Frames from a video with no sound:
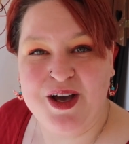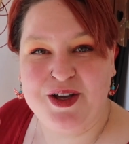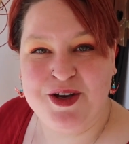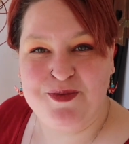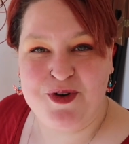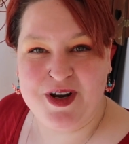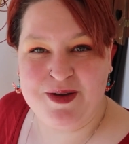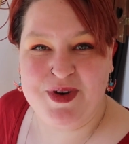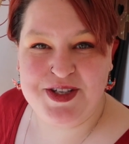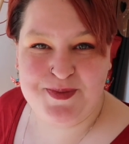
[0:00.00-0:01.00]
Good
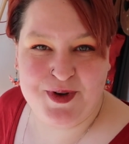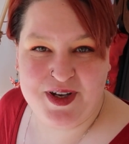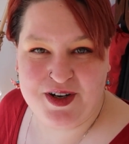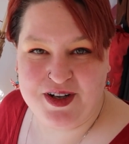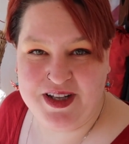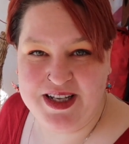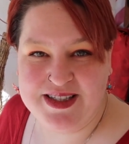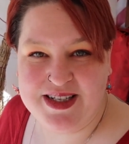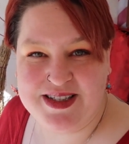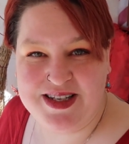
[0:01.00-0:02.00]
morning, my spooky
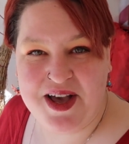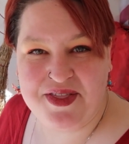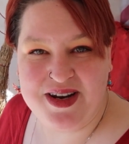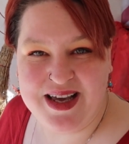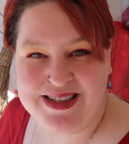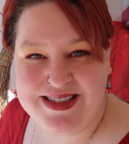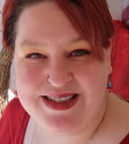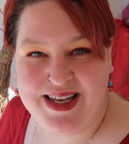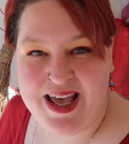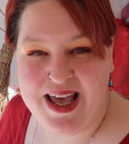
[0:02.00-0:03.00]
darlings. It's now the
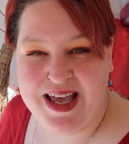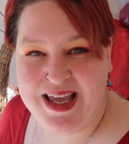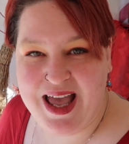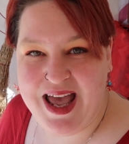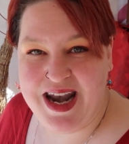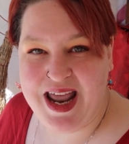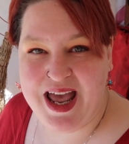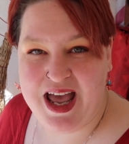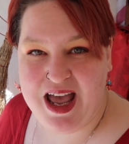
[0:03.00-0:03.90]
next day and